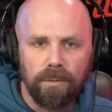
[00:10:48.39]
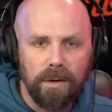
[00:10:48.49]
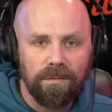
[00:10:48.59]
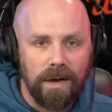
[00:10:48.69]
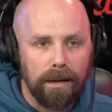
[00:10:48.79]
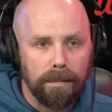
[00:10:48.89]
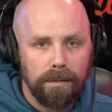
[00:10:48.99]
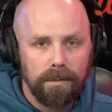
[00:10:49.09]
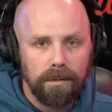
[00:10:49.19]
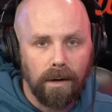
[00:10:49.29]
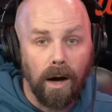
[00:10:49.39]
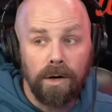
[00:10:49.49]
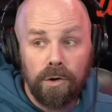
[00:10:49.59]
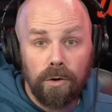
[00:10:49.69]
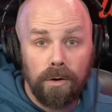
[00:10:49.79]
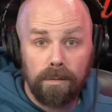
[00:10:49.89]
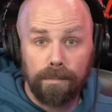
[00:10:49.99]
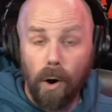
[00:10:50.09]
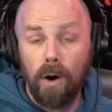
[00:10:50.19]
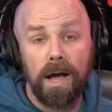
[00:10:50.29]
revamp under
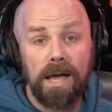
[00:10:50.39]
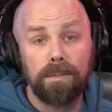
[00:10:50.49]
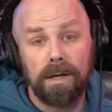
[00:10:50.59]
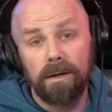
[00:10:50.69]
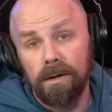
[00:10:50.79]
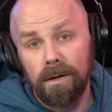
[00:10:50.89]
Paul Heyman.